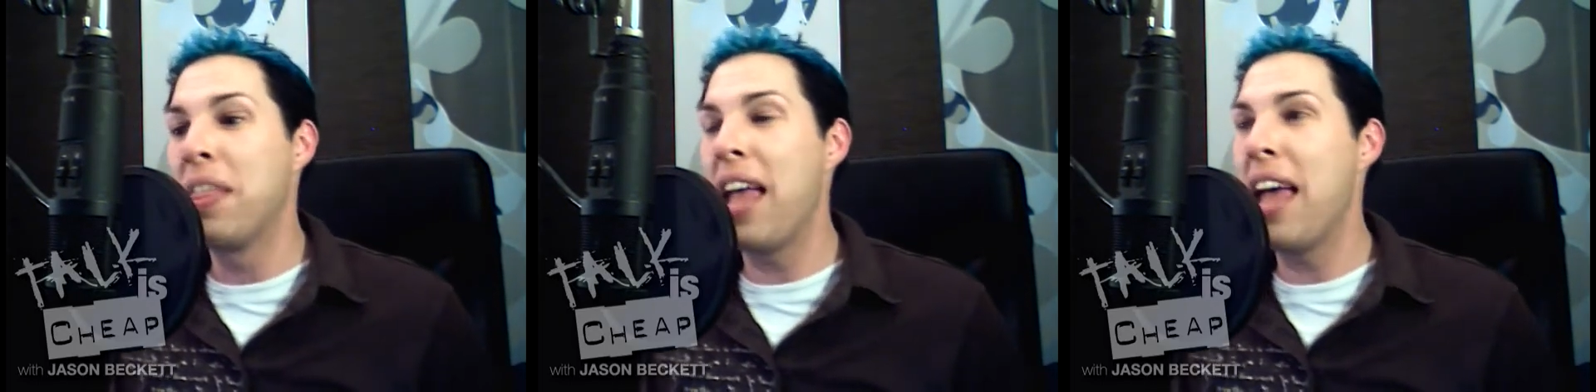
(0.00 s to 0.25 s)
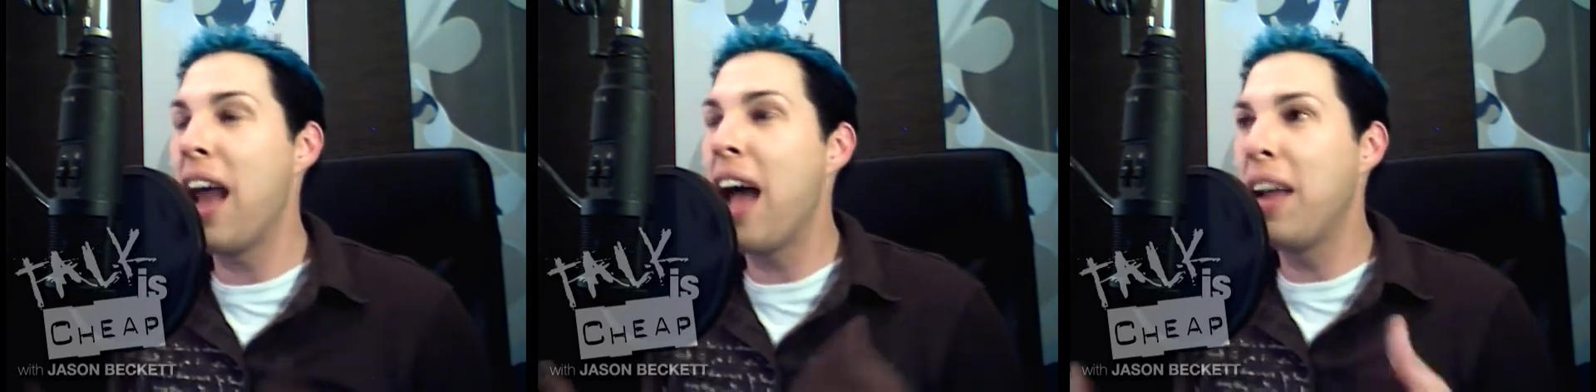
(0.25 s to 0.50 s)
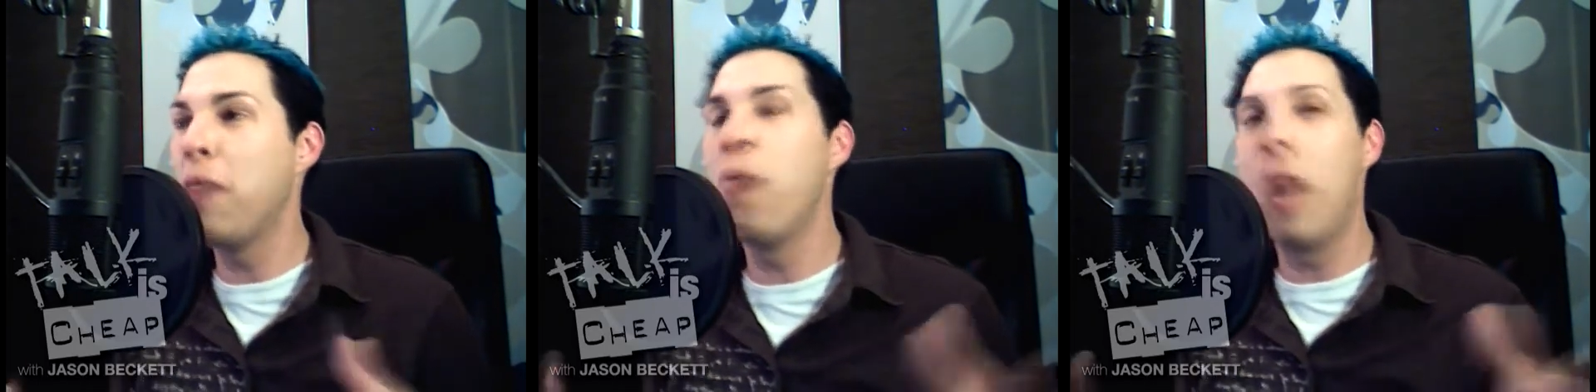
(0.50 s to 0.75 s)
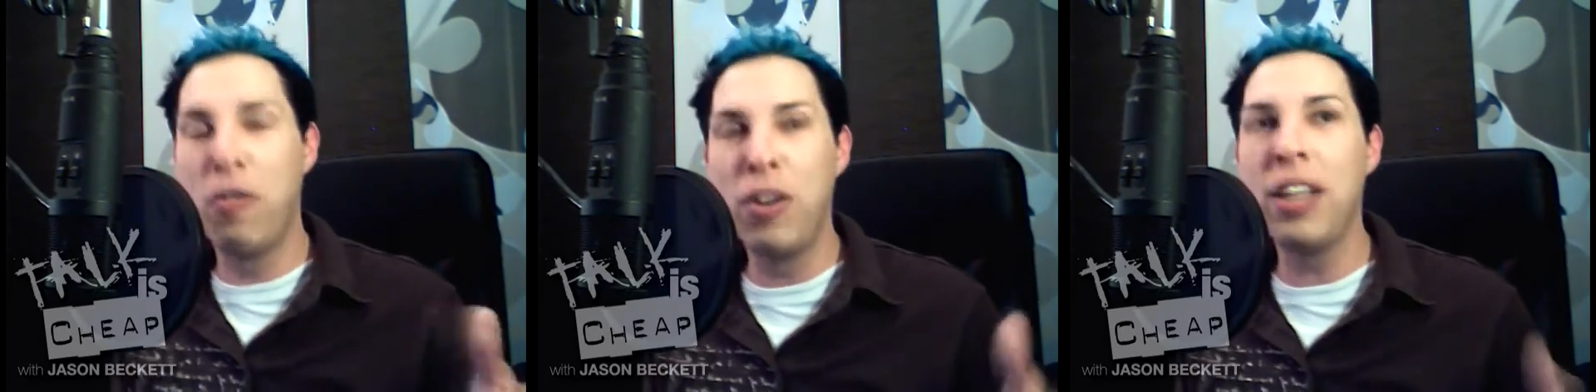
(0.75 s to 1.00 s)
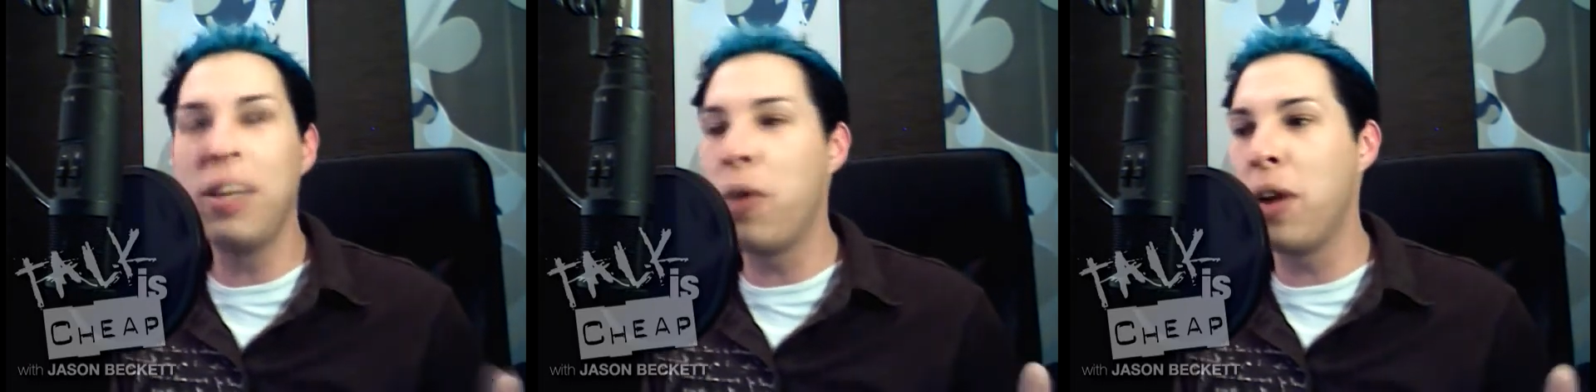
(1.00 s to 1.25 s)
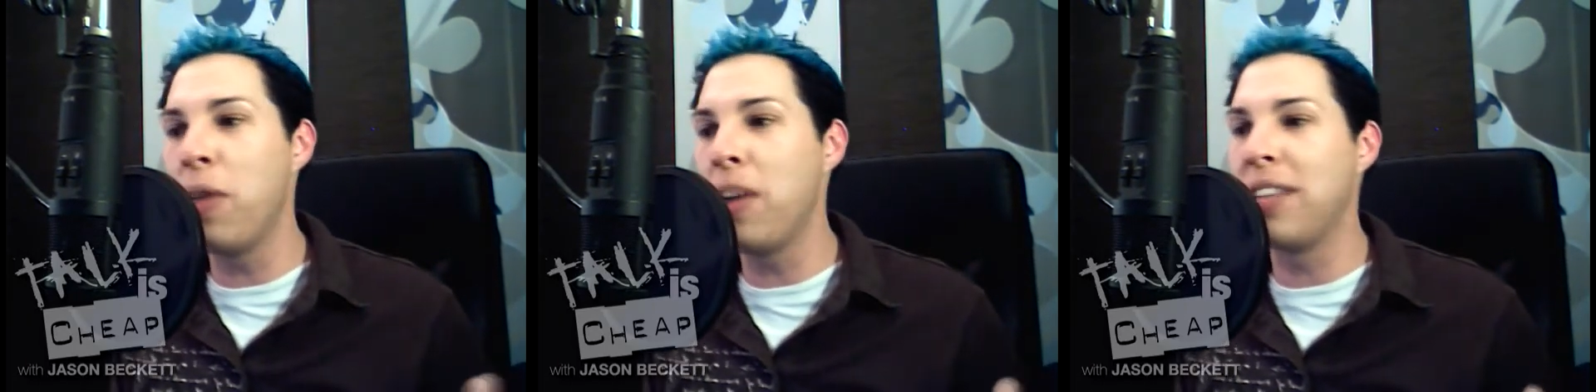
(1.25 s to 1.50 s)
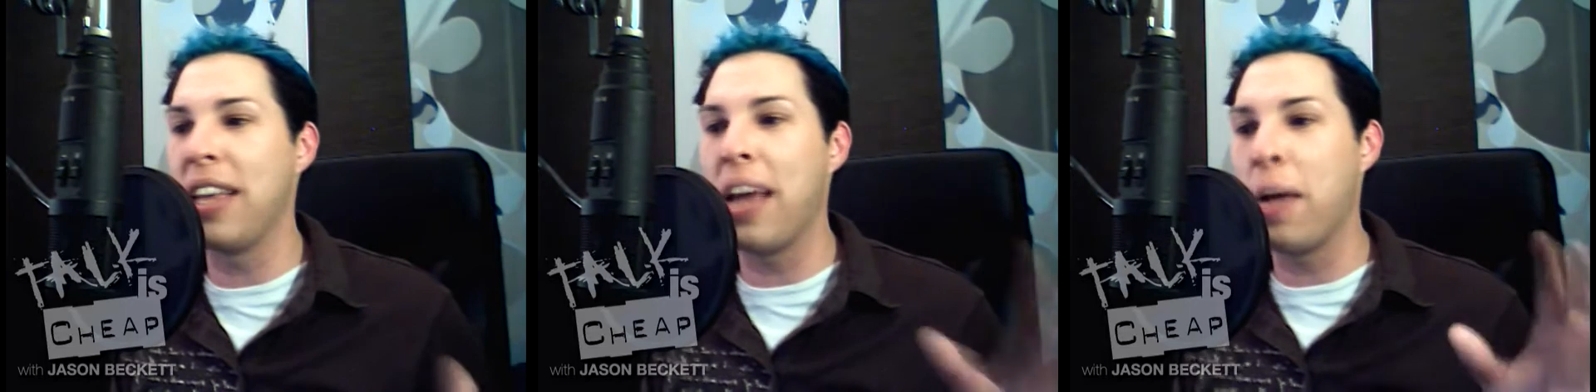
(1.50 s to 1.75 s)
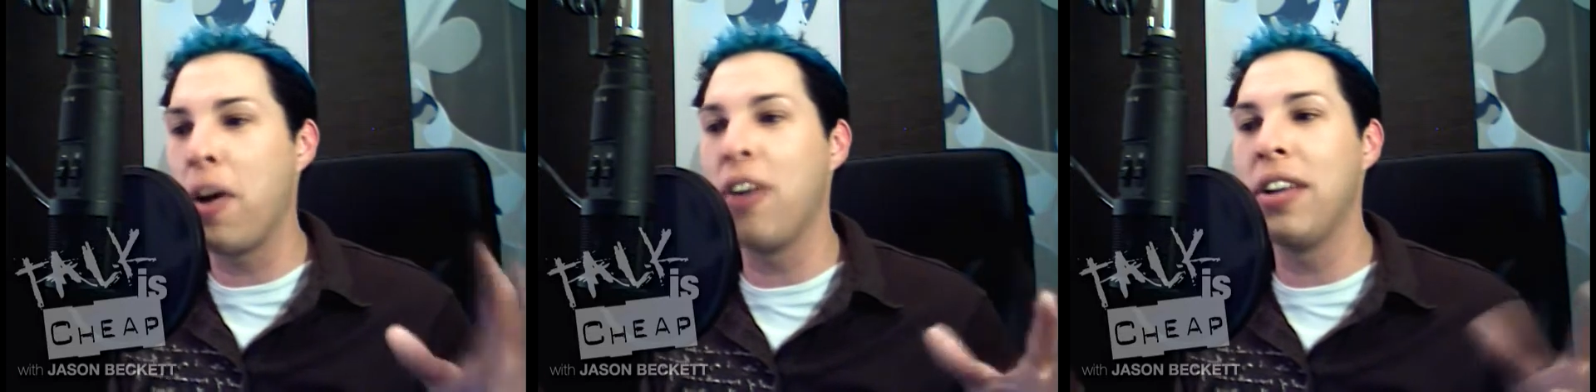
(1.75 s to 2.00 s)
and really what it was, they
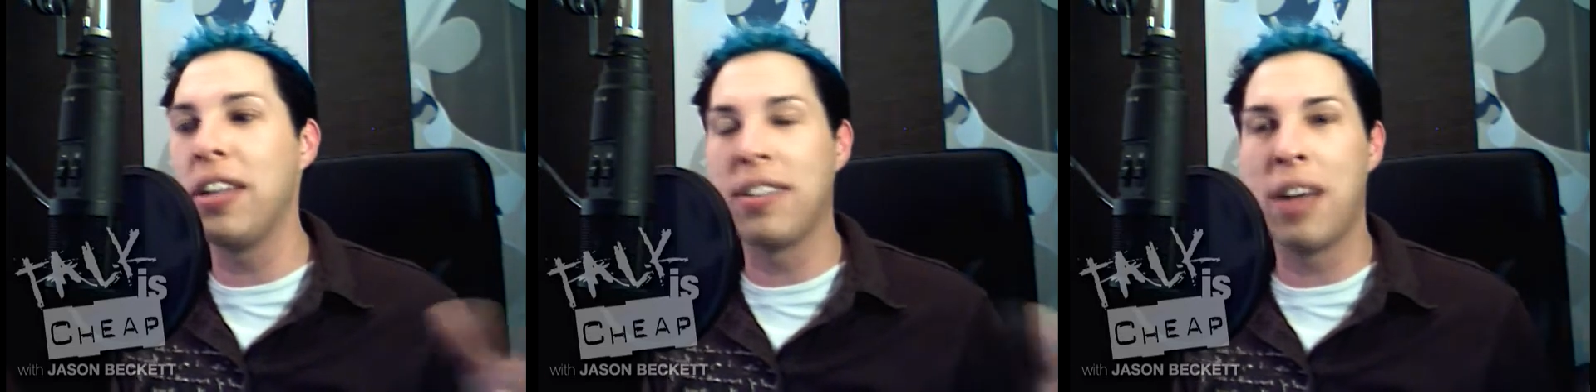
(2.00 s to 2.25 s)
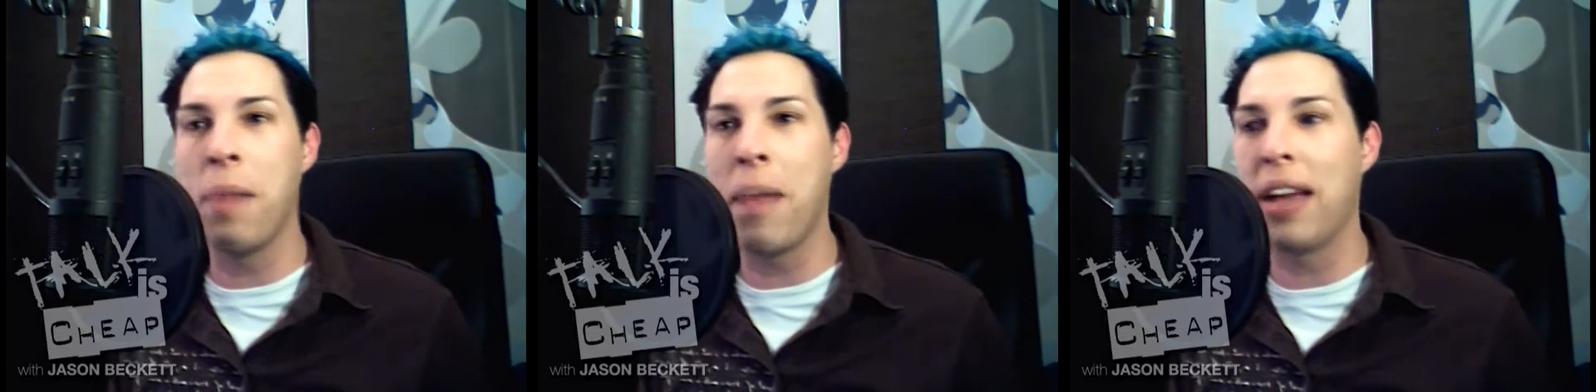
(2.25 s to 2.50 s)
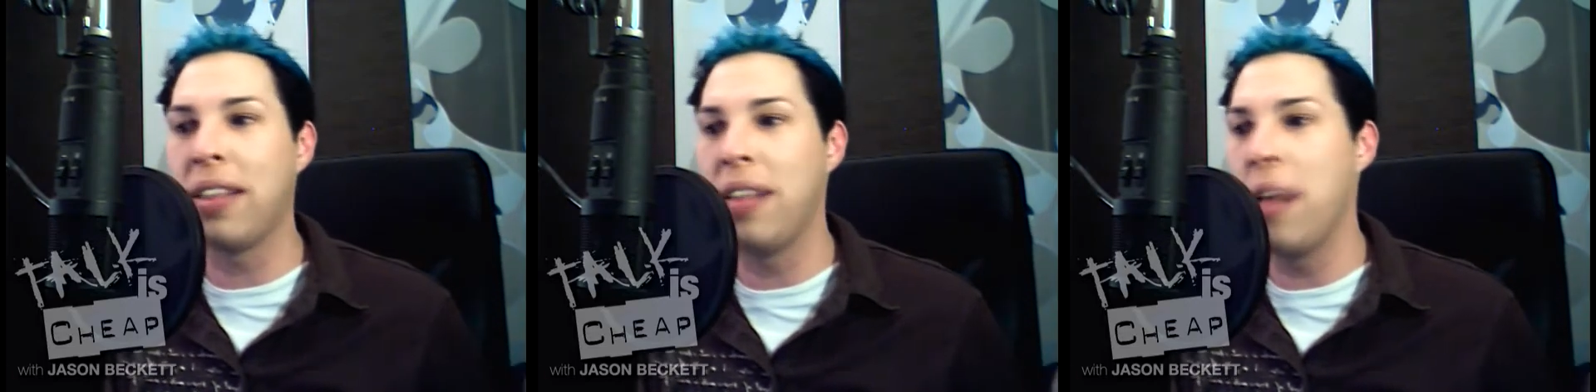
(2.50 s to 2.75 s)
kept calling it his comeback.